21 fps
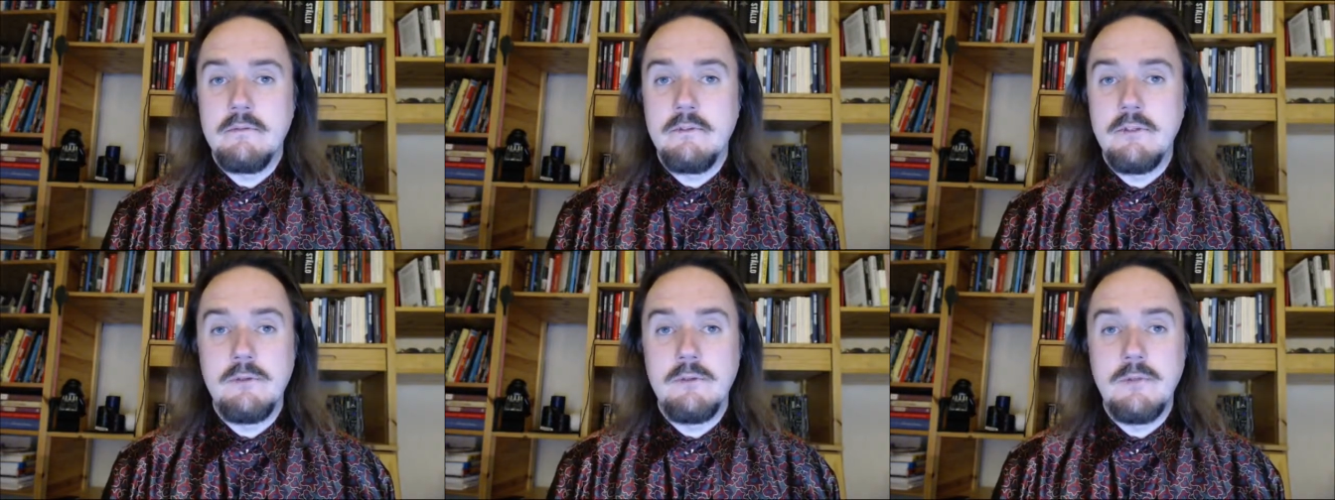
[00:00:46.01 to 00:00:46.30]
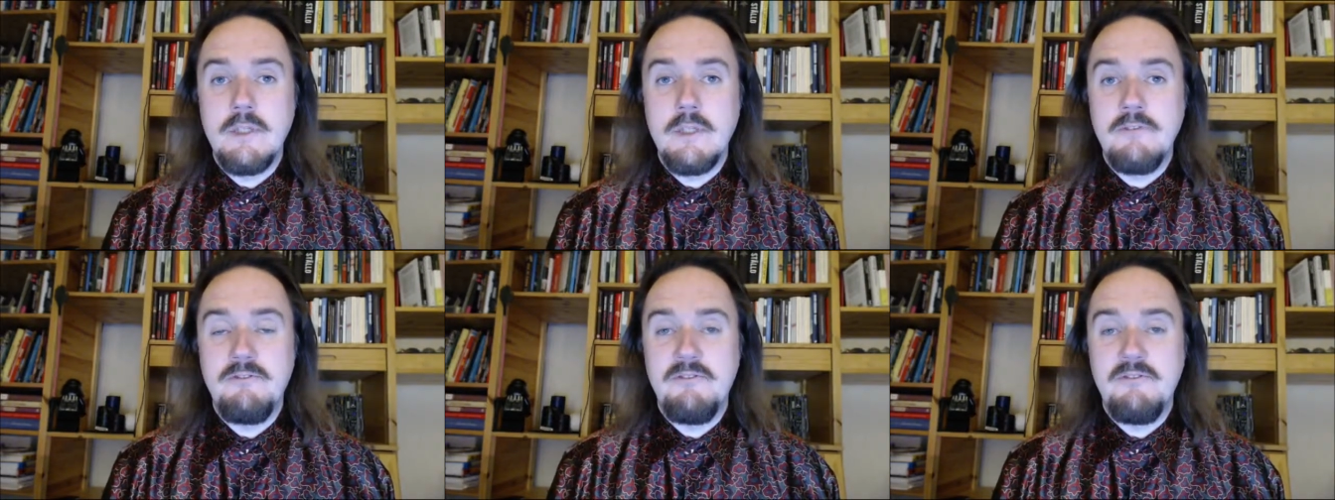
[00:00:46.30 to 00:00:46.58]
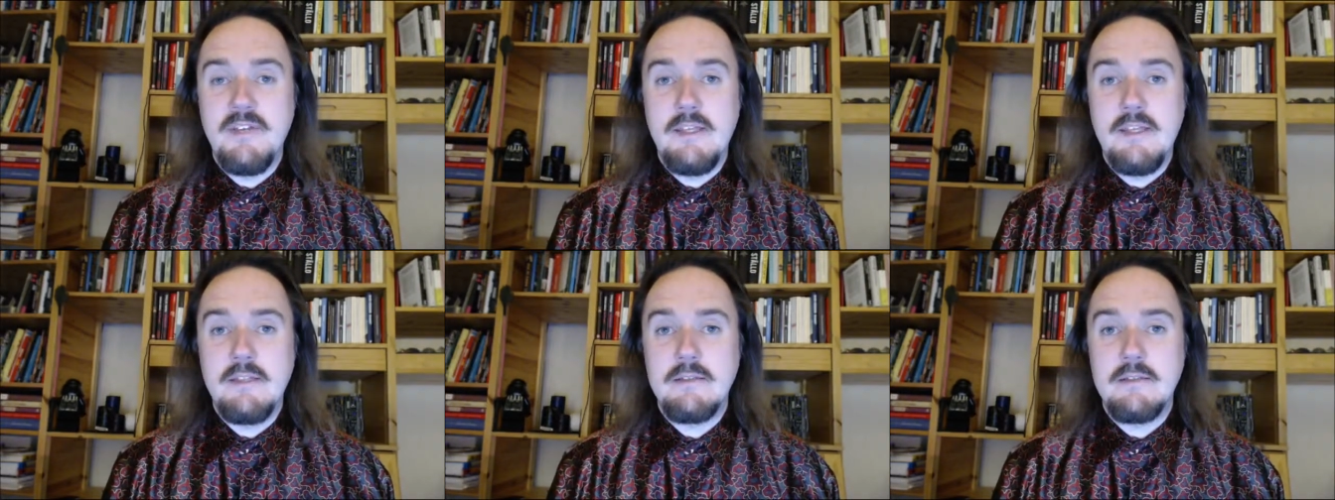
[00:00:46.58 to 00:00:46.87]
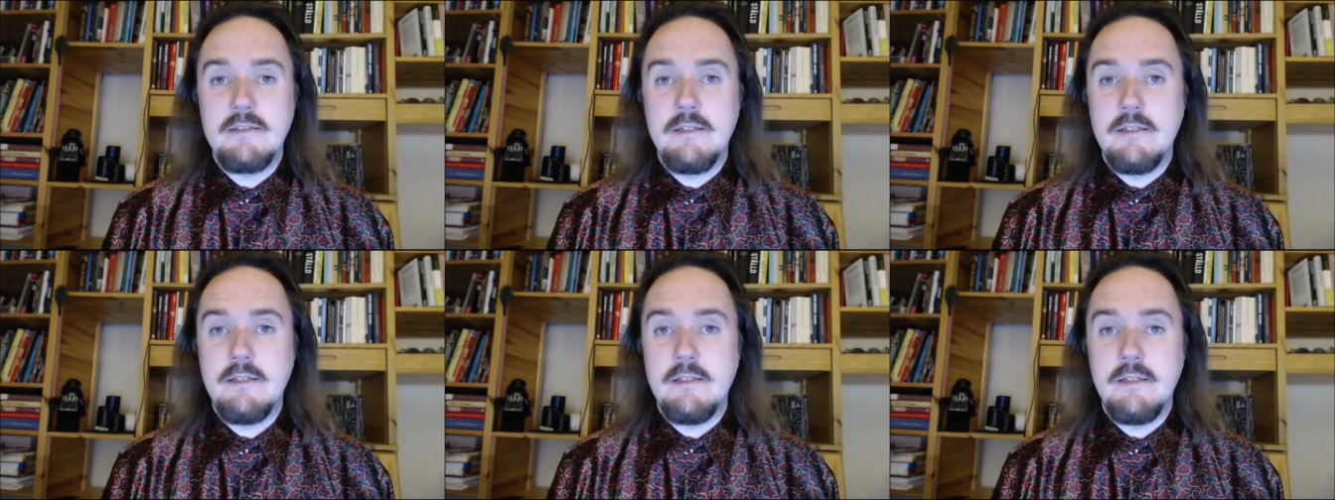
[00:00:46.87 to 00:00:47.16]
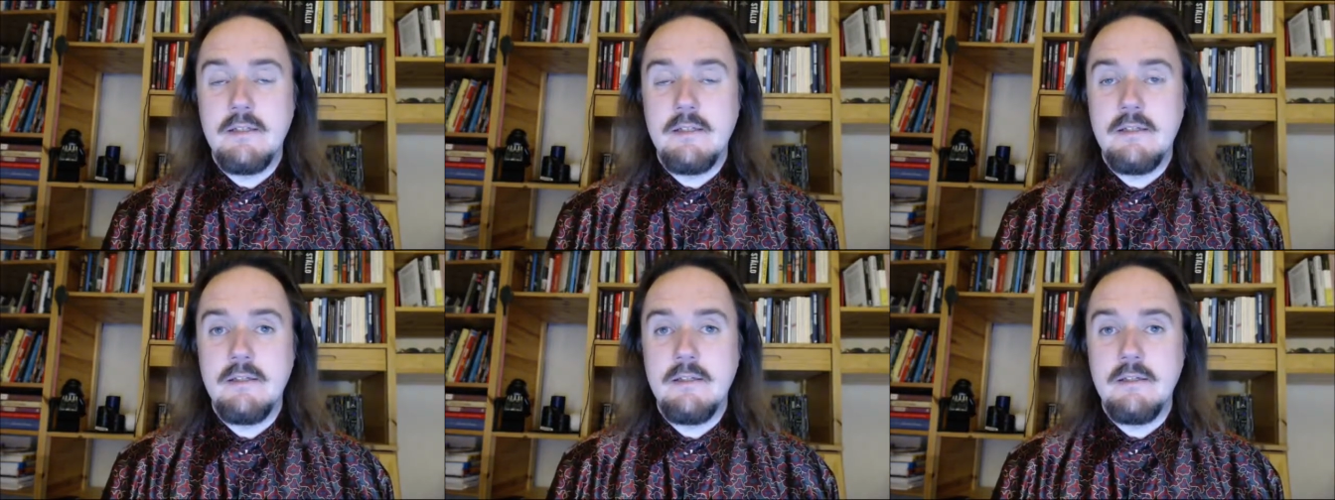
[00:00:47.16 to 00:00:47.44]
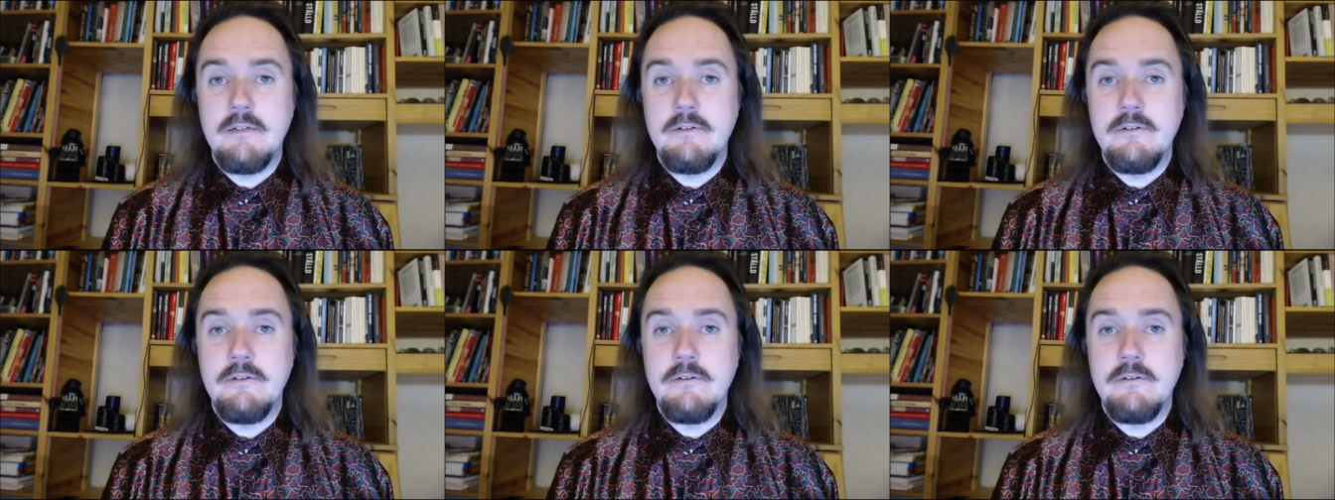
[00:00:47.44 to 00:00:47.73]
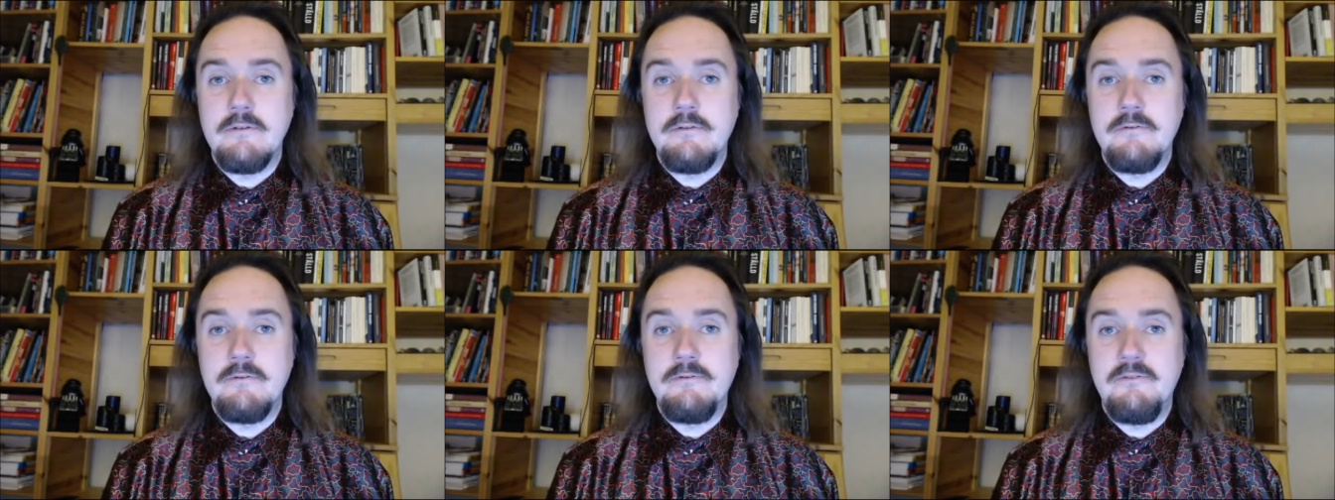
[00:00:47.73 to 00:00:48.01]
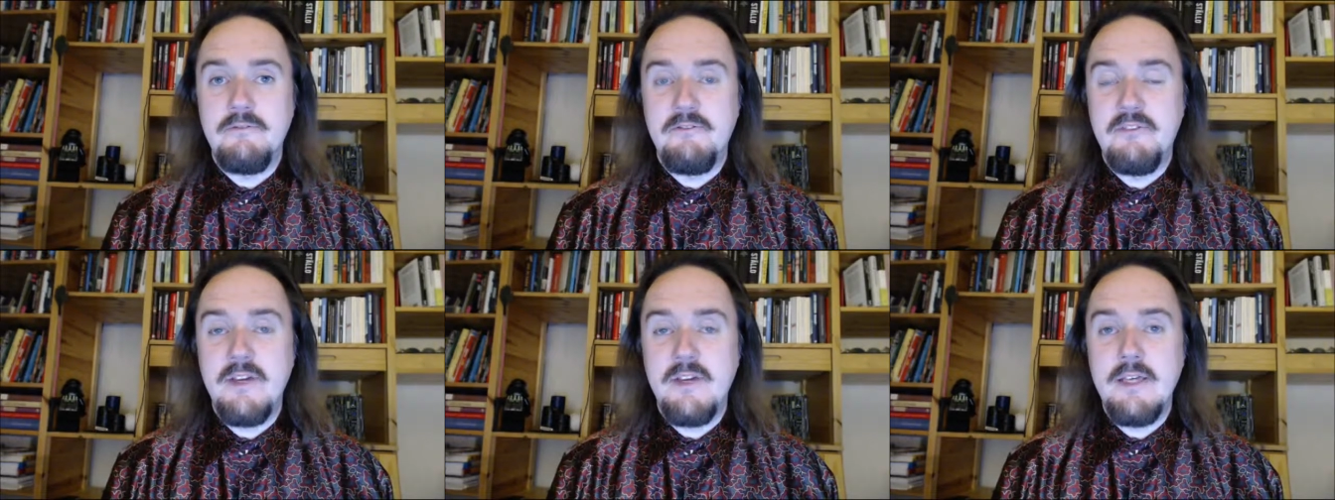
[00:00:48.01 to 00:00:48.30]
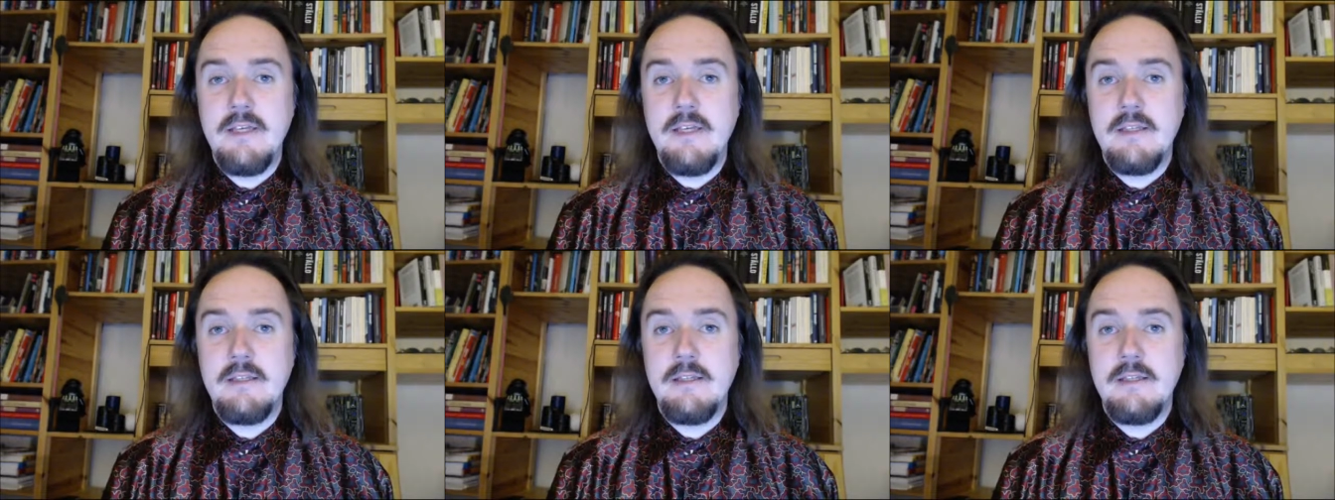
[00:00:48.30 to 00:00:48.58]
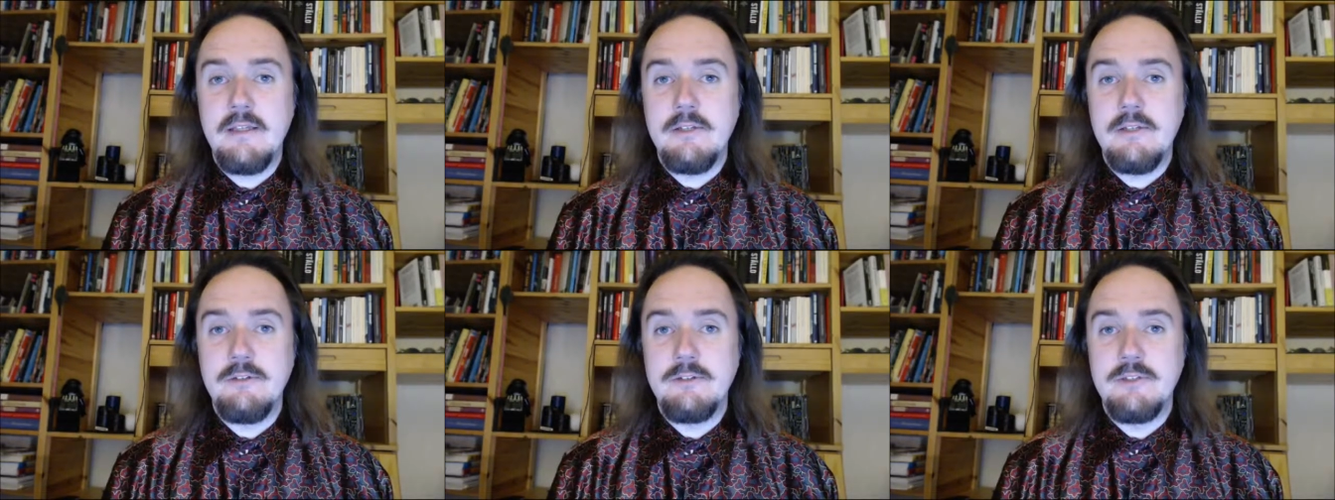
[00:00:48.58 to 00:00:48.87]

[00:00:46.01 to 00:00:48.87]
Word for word: doing things like faking